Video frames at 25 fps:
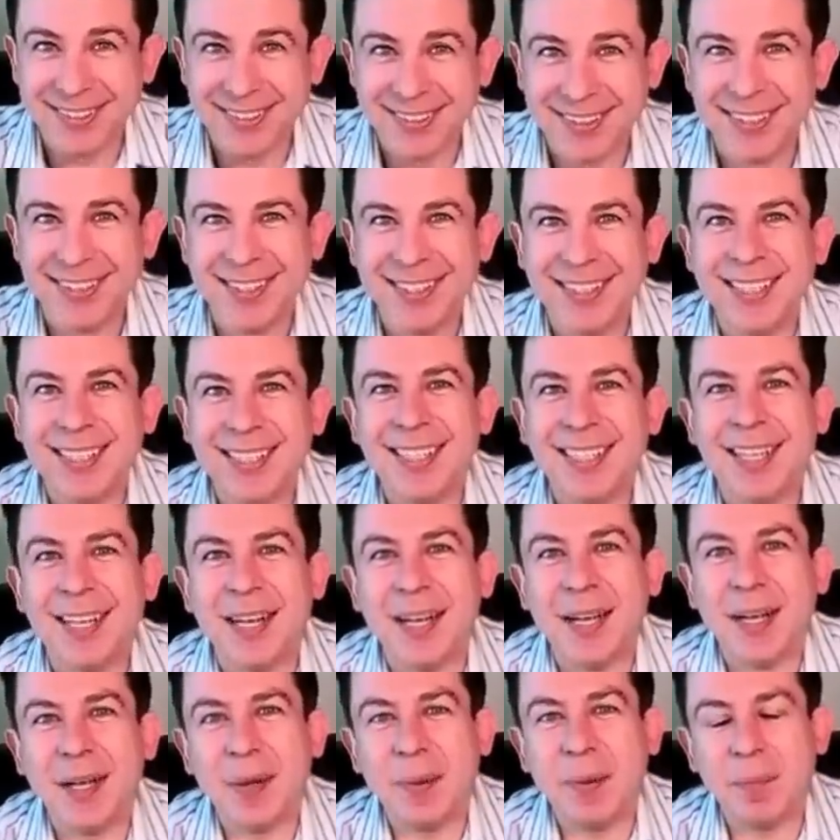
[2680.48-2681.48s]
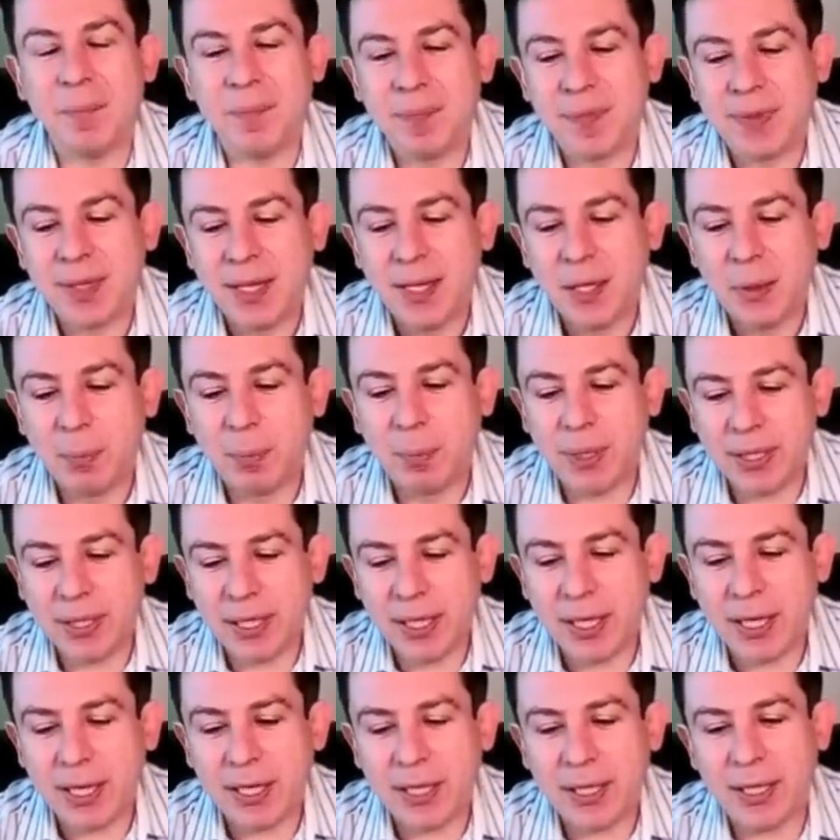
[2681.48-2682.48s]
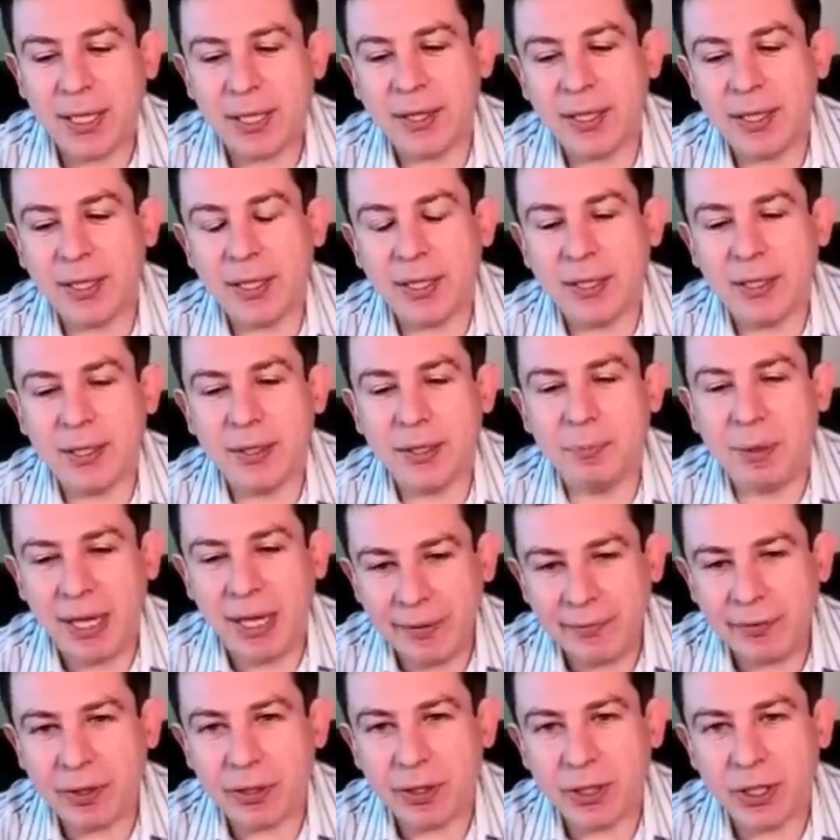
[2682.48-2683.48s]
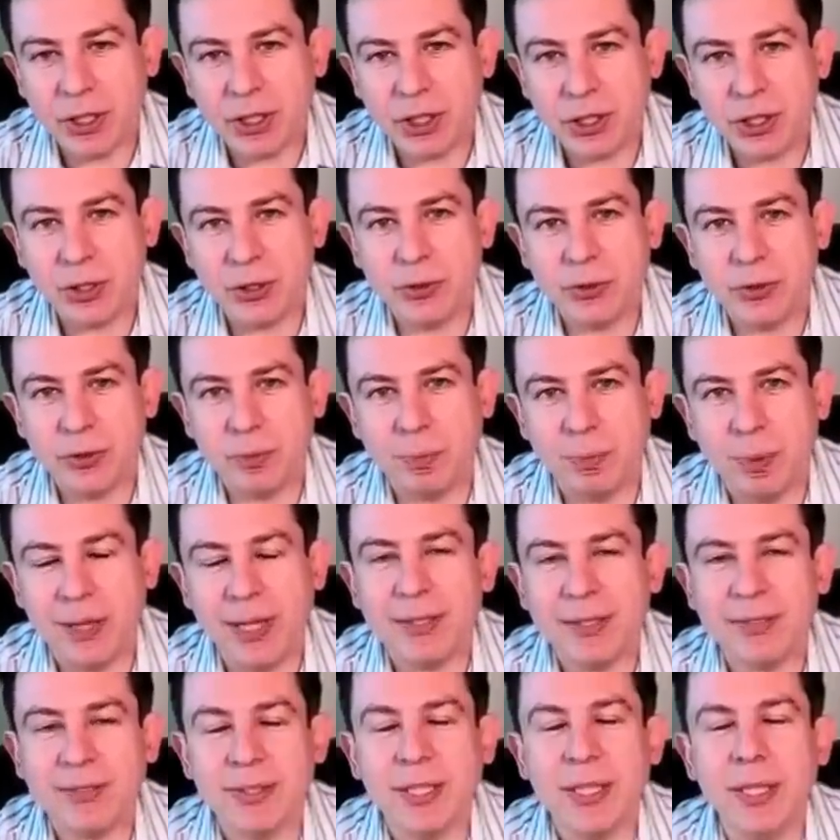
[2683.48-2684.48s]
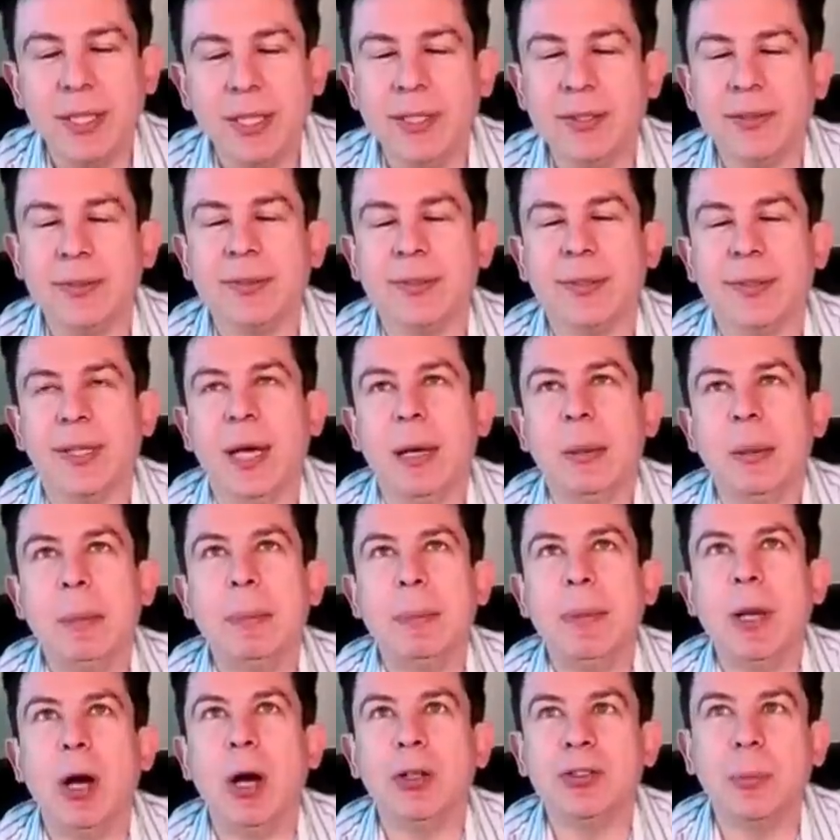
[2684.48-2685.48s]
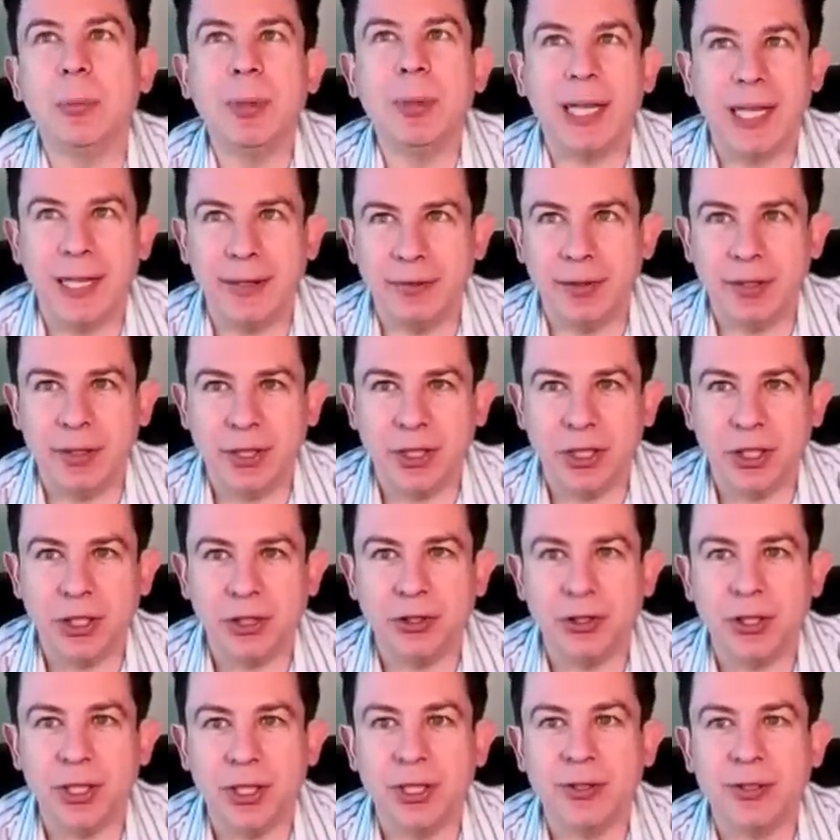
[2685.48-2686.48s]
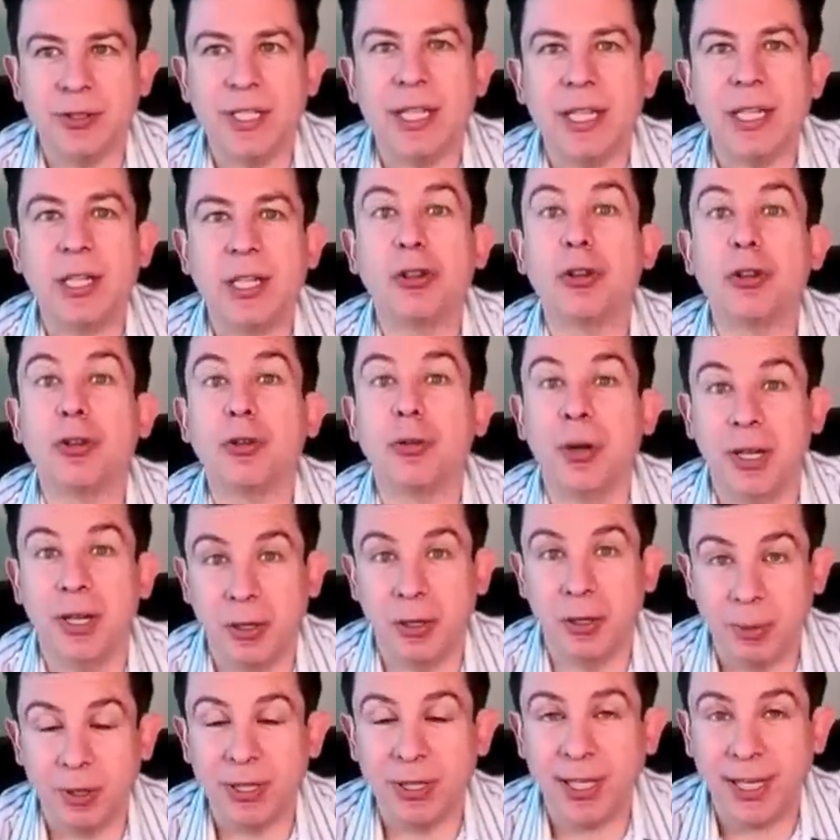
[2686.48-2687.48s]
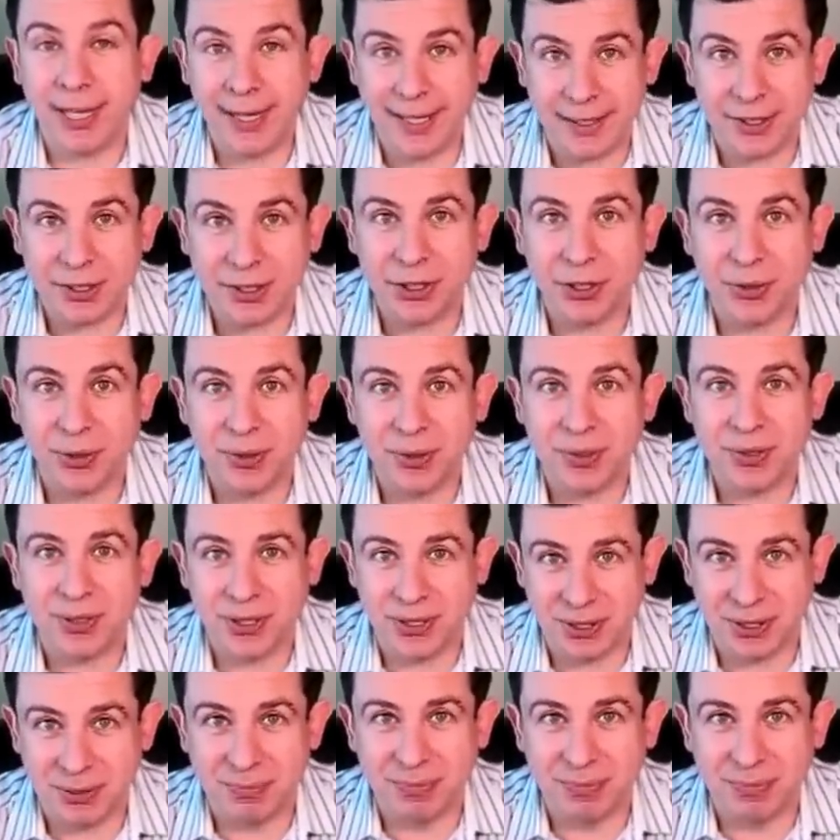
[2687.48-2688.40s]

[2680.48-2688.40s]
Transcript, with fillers: Mm, um, but yeah, I think behavioral issues, but that's is and also behavioral issues is an incredible catch-all term.